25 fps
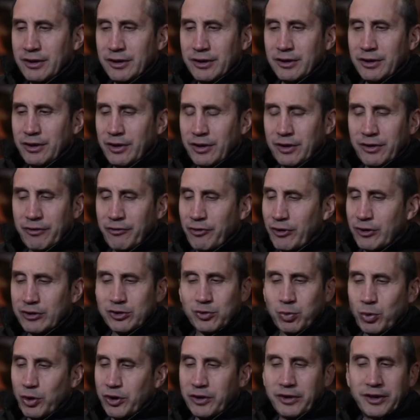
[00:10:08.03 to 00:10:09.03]
You know, the
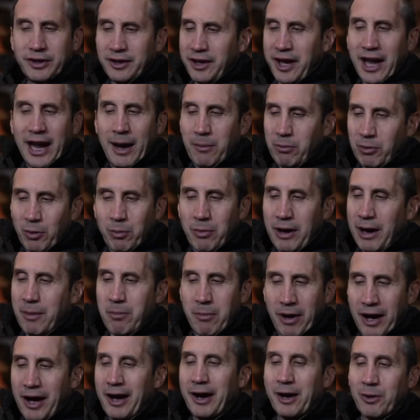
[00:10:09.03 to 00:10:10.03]
first word that came to my
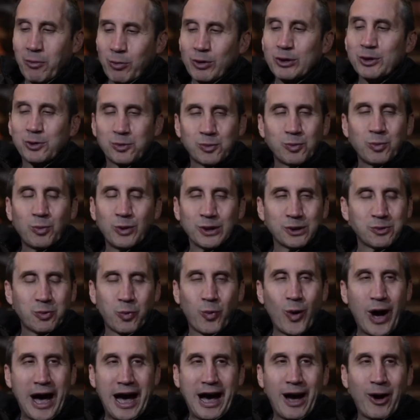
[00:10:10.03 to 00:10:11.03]
mind was
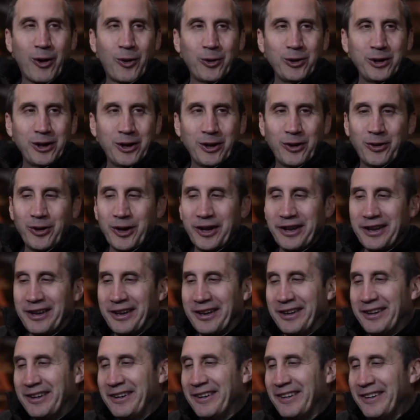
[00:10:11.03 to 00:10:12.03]
wow. You know,
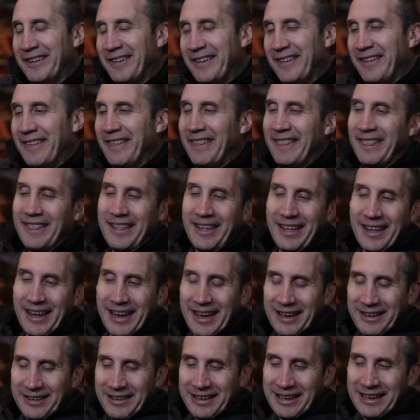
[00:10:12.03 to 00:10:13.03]

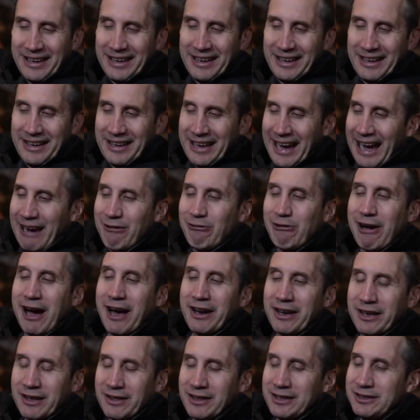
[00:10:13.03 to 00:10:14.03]
and
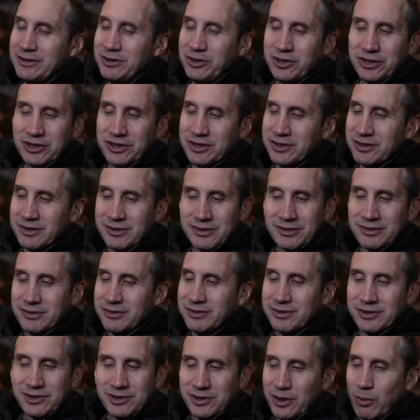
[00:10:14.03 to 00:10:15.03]
ironically, just
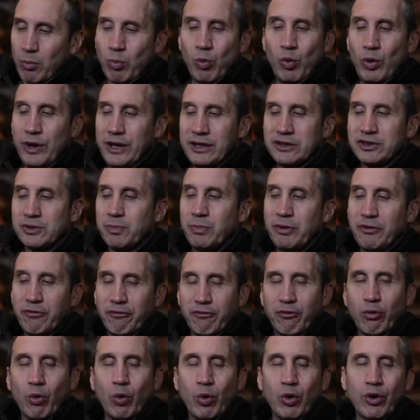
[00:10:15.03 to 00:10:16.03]
some weeks
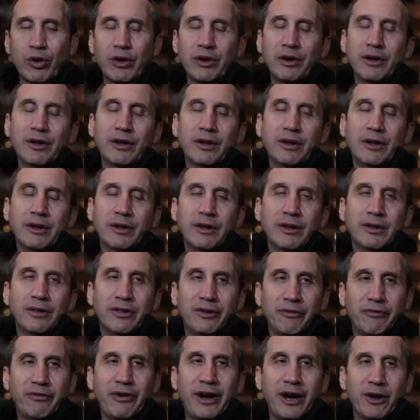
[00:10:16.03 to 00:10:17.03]
before
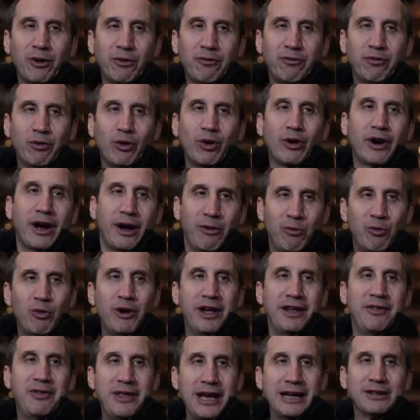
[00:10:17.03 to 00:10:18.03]
the Final Four, I
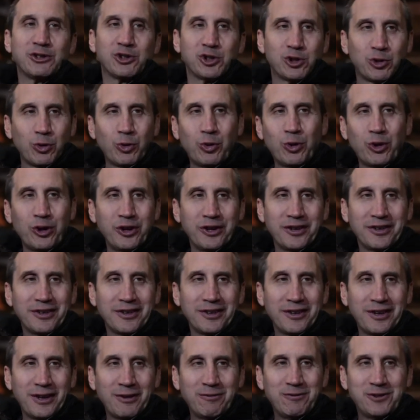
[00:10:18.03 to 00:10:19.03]
read that story
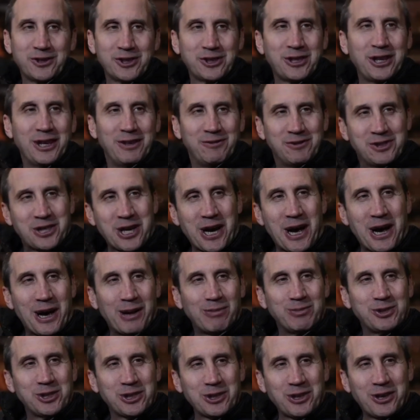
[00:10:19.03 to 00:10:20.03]
of Steve Jobs.